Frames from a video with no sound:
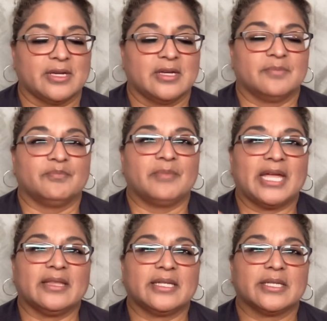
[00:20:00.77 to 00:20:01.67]

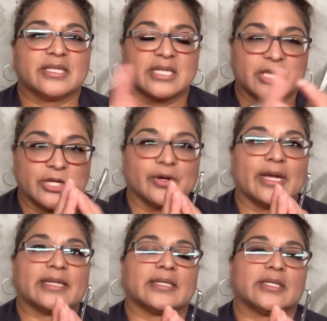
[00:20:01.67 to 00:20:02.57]
mainly to secure
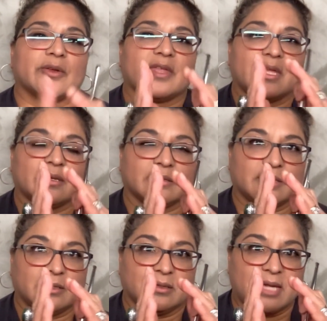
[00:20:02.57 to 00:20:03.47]
it so that
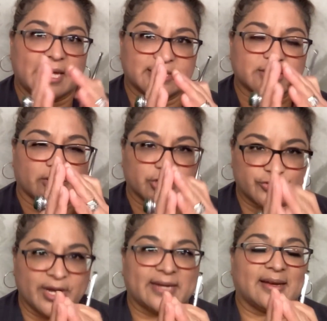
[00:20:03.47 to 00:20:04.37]
the ends are
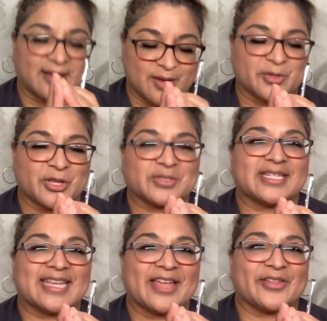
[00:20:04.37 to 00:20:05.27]
straight and come close
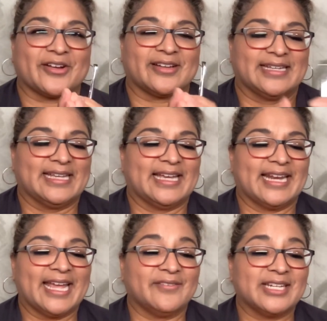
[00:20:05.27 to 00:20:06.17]
together. And
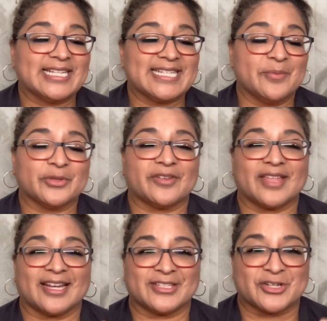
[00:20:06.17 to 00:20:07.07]
I have an example of
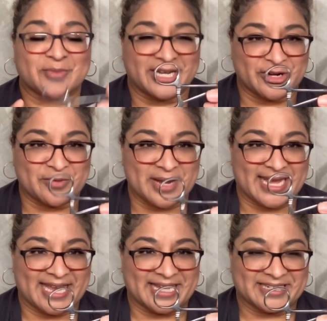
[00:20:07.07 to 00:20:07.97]
that instrument here in my
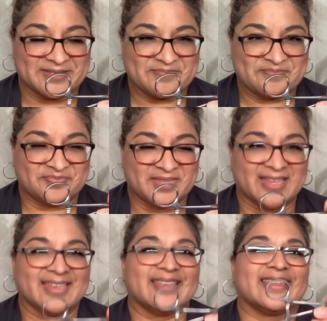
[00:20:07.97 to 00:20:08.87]
hand.
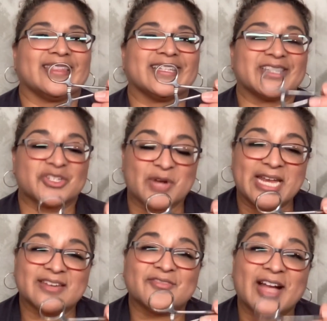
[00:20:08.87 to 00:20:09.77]
This
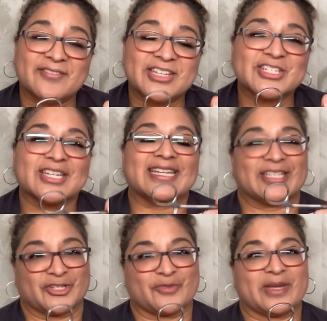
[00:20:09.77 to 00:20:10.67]
straight 5-inch
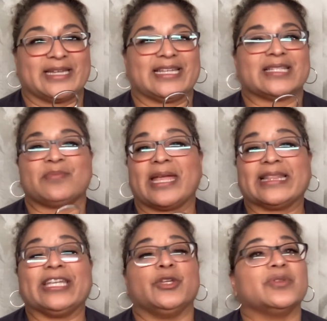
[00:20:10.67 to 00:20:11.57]
instrument is
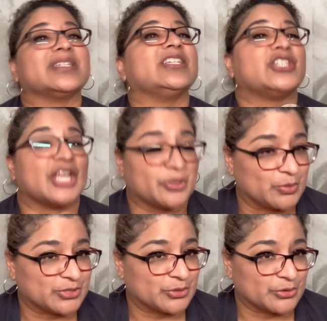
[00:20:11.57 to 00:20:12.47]
mainly used in
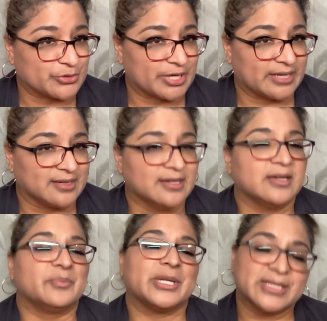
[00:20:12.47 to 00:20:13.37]
general surgery,
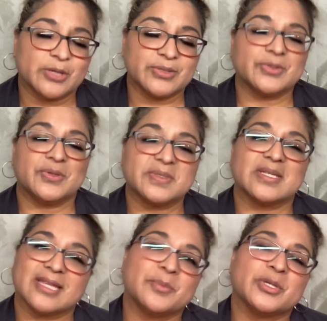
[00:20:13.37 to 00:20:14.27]
but it's also used
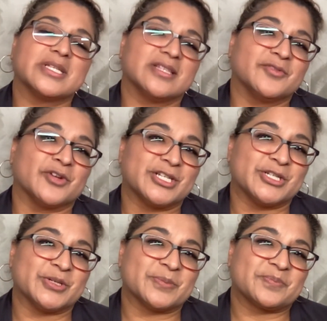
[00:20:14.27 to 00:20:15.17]
in labor and delivery too.